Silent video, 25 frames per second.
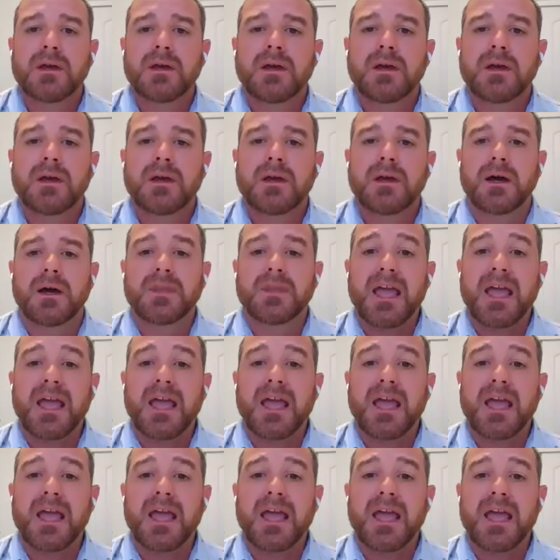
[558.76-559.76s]

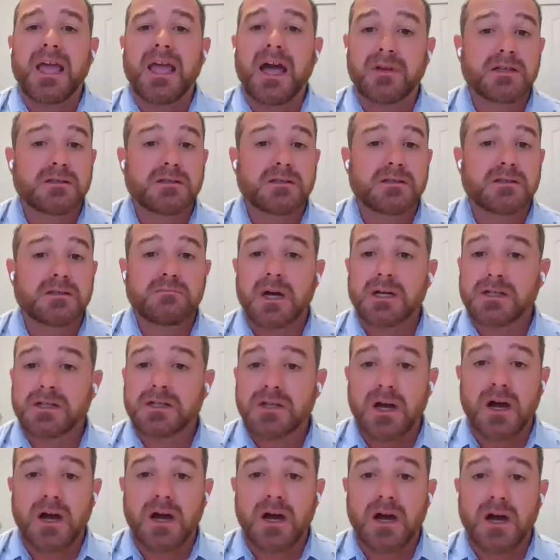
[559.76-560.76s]
having as much
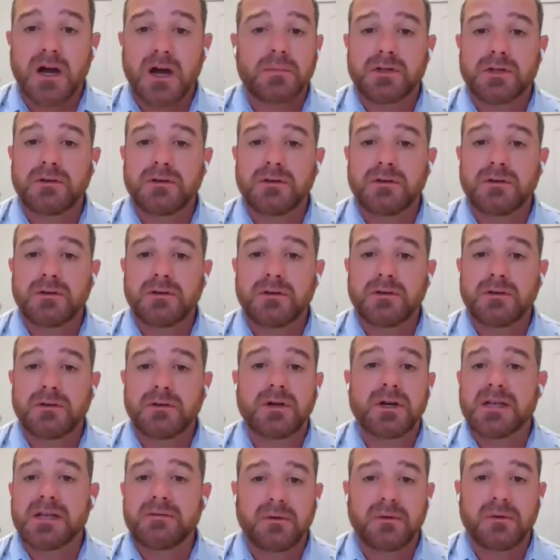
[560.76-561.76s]
opportunity as
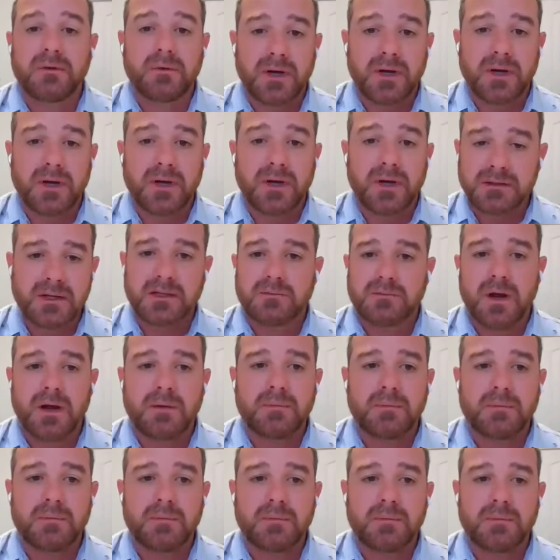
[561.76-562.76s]
everyone else does at this
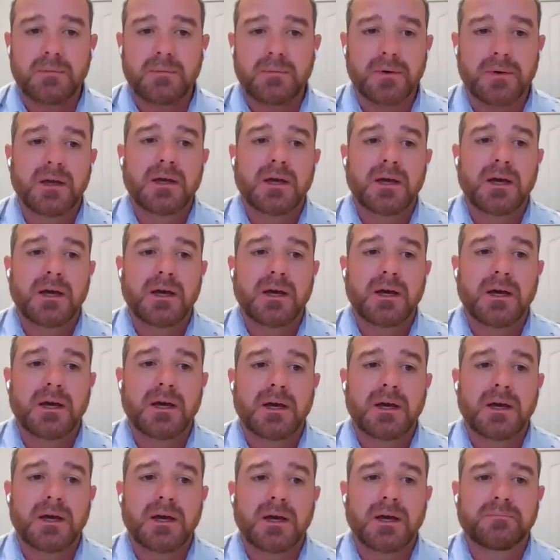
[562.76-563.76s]
property.
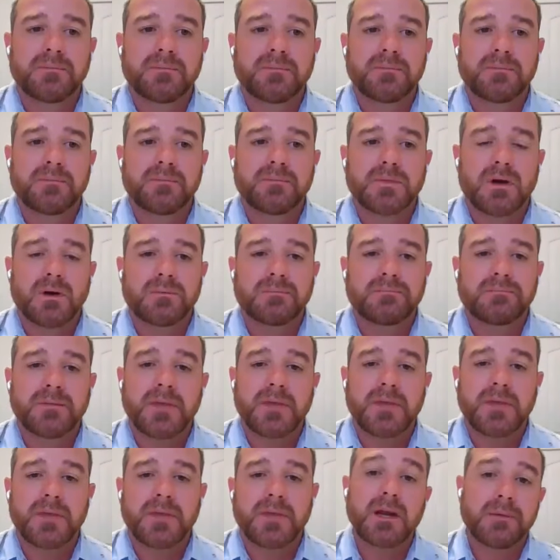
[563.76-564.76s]

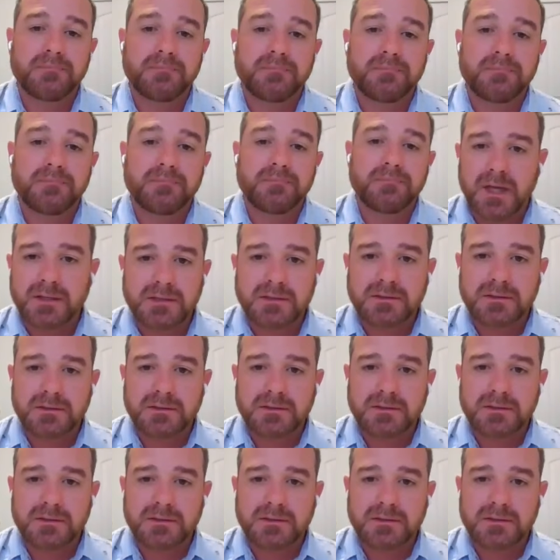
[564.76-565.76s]
So anyway, that's
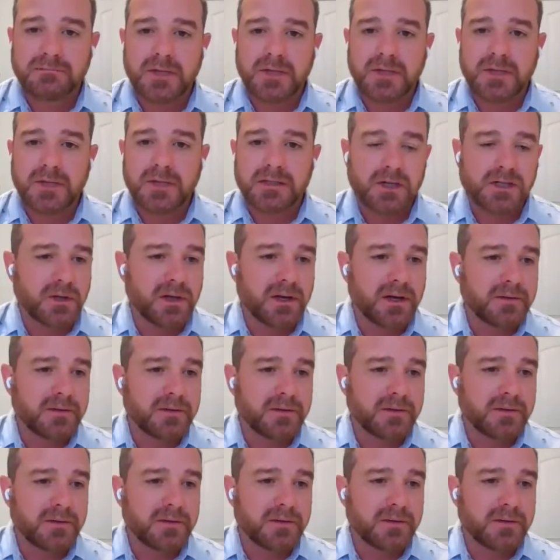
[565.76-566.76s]
my spiel
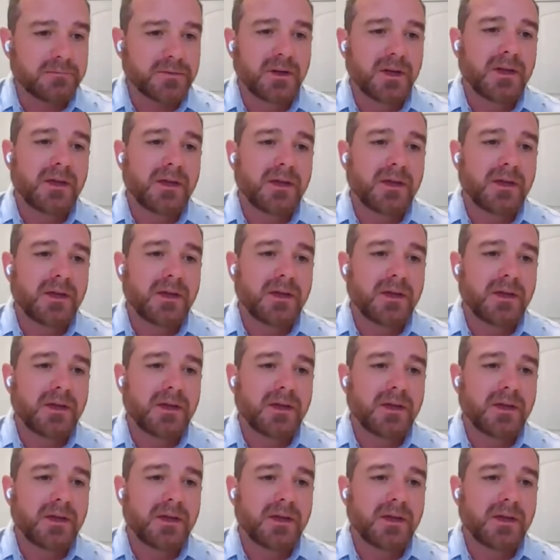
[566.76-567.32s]
on it. So